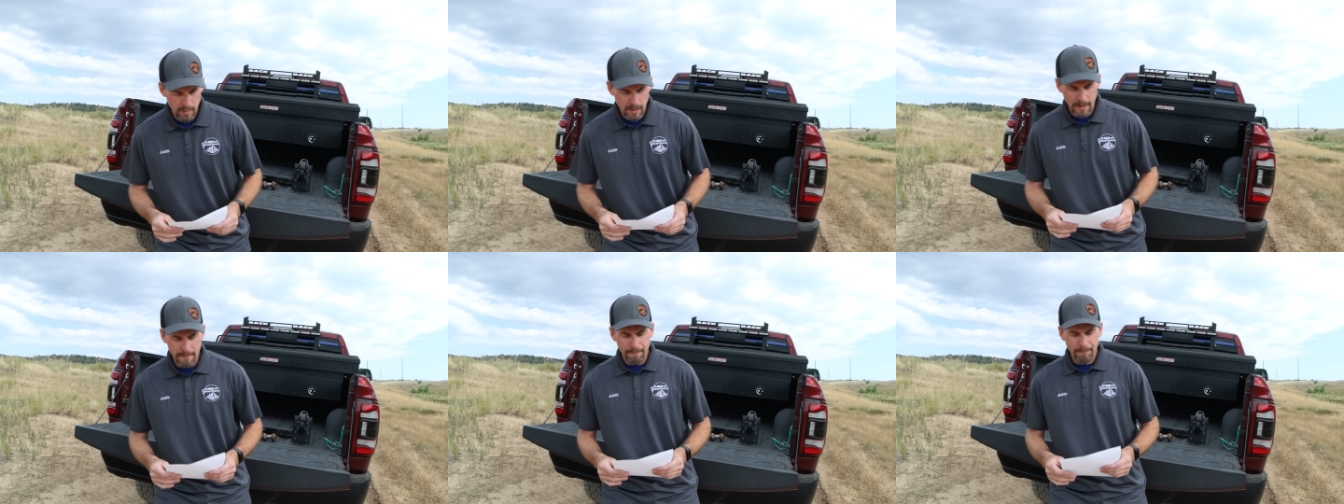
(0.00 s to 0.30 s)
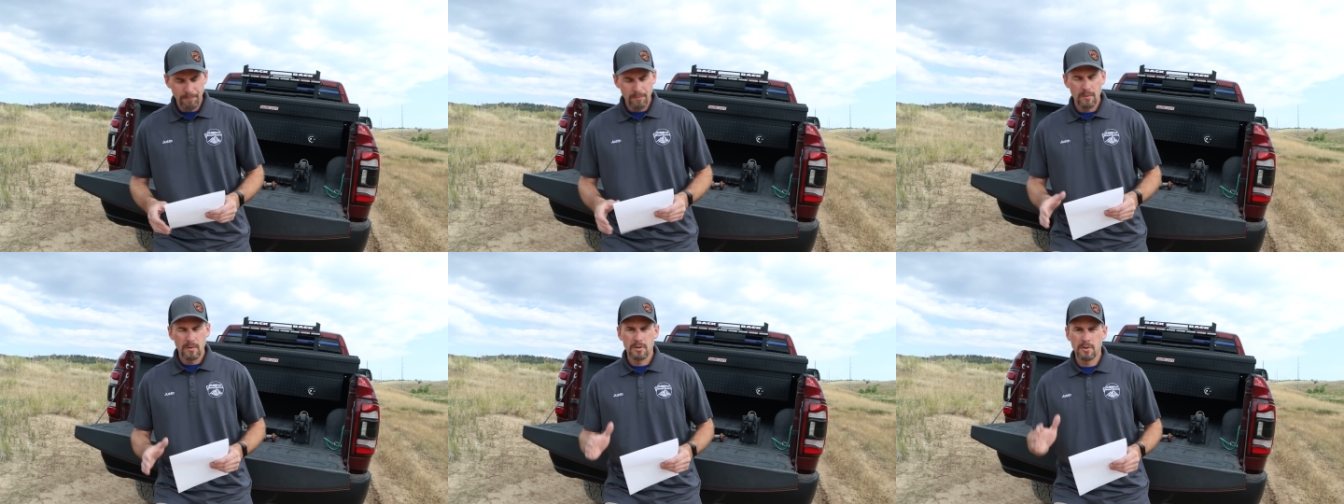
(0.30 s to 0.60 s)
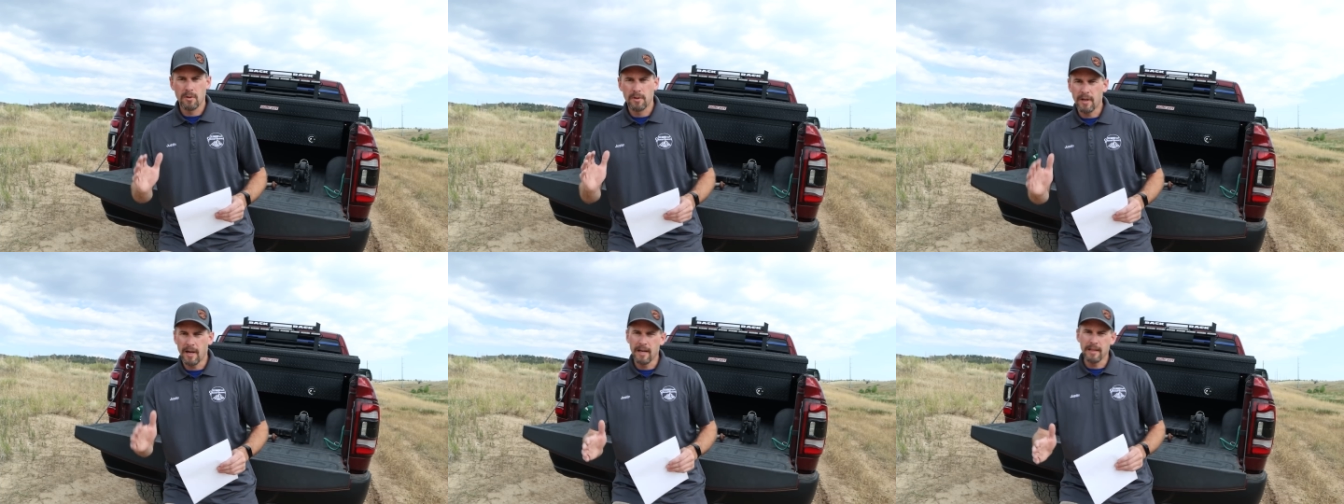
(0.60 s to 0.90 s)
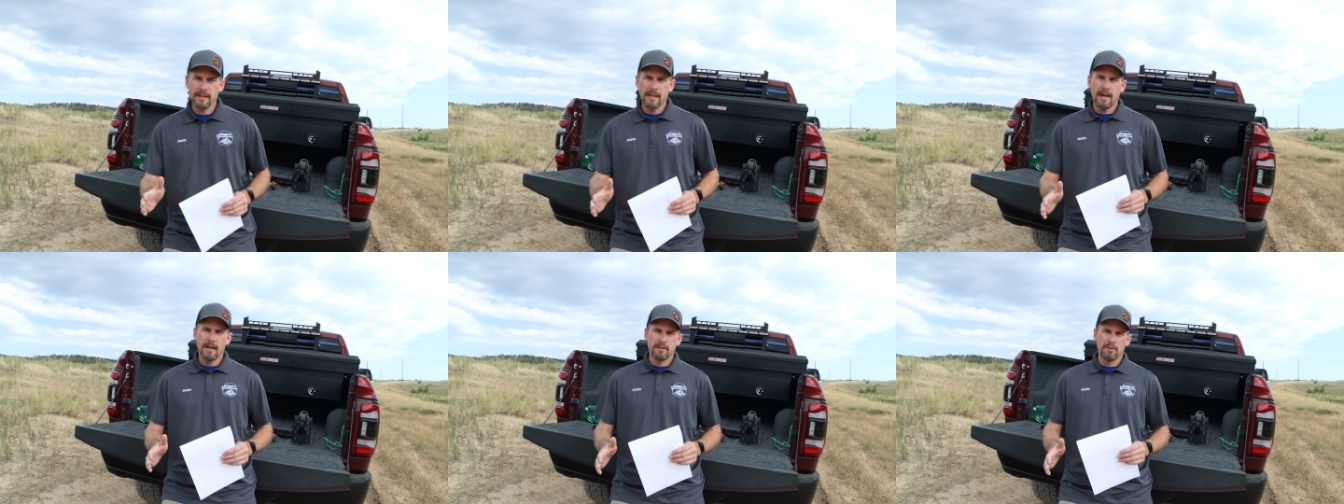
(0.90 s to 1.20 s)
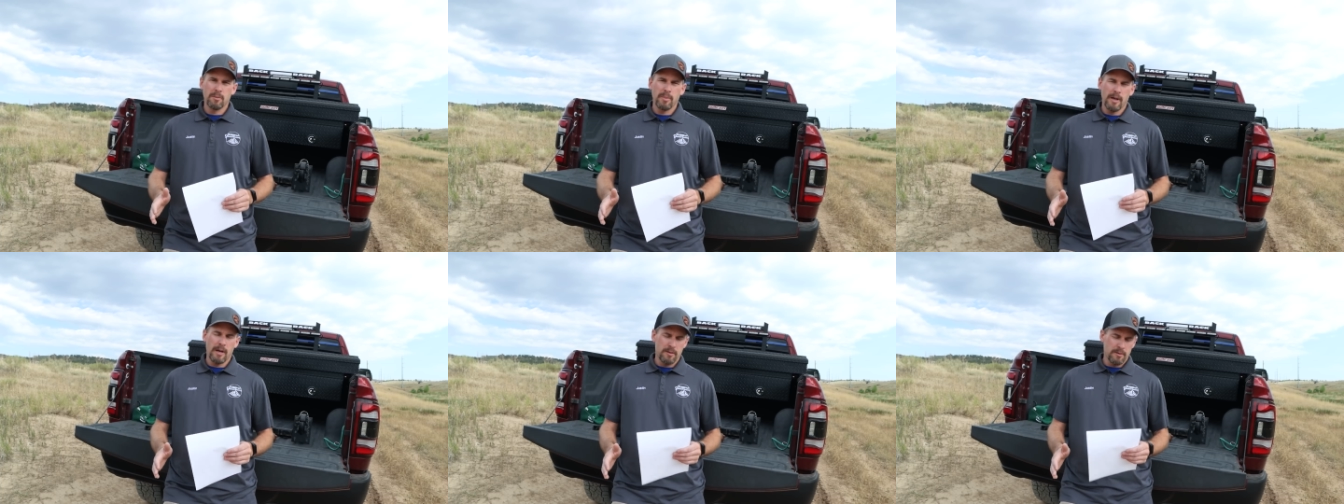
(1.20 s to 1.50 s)
But so
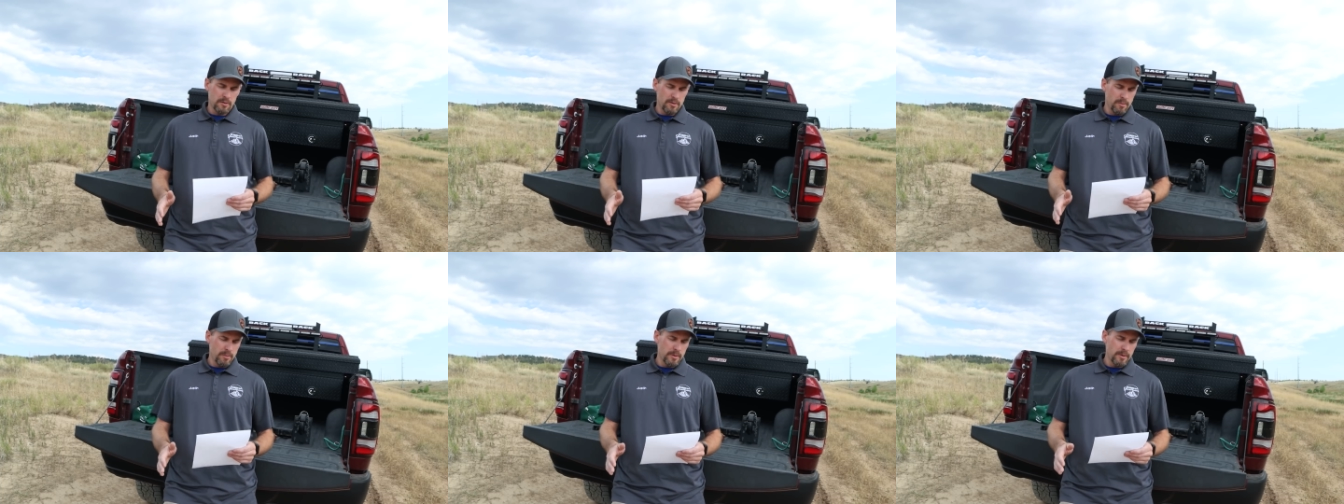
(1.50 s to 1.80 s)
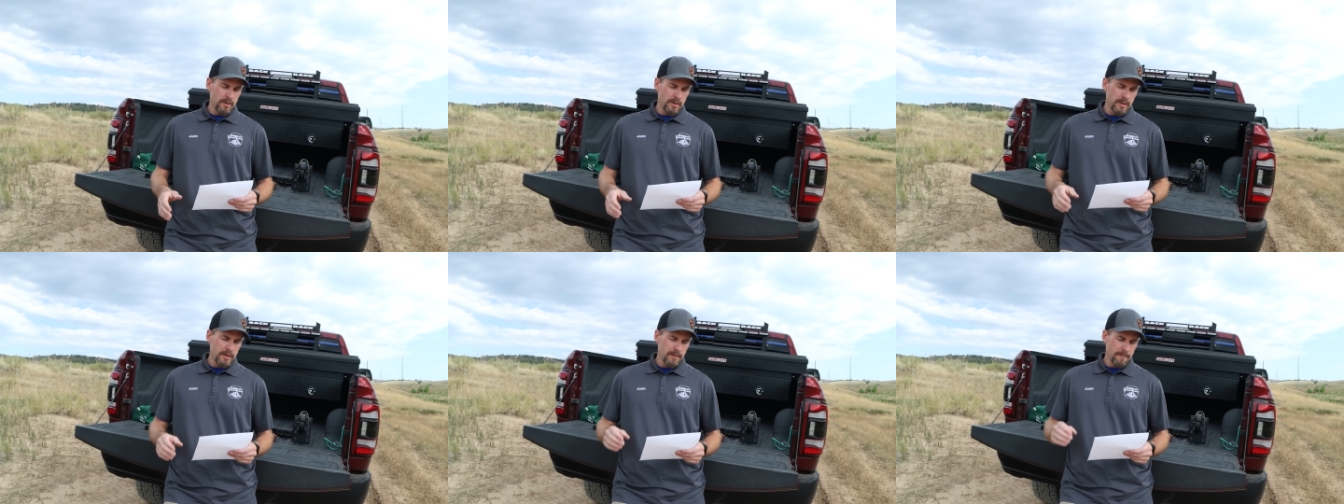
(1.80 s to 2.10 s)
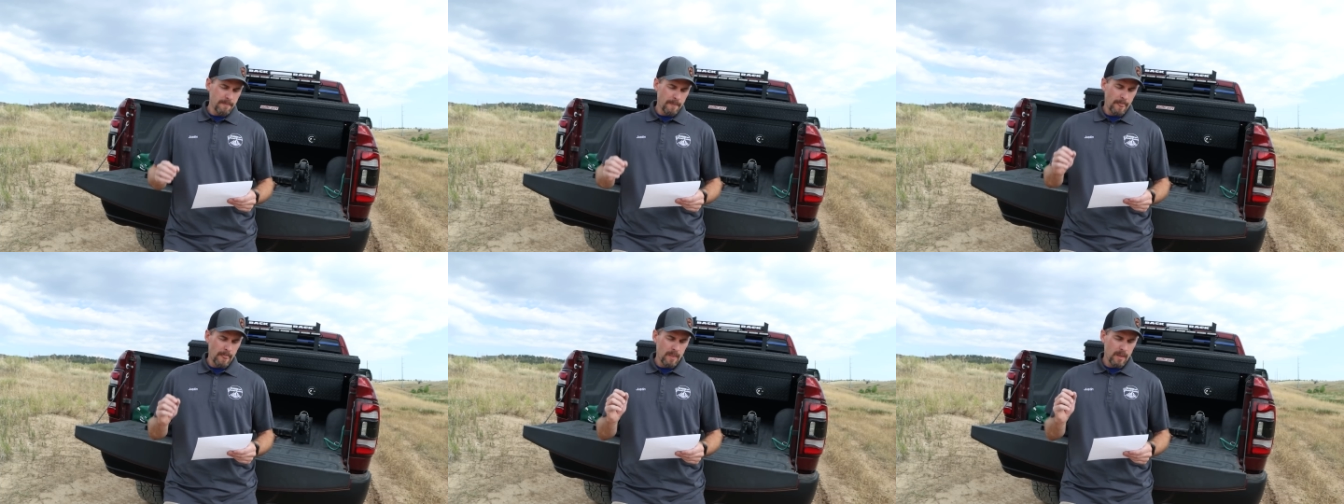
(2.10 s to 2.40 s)
9,000 pound Super Duty,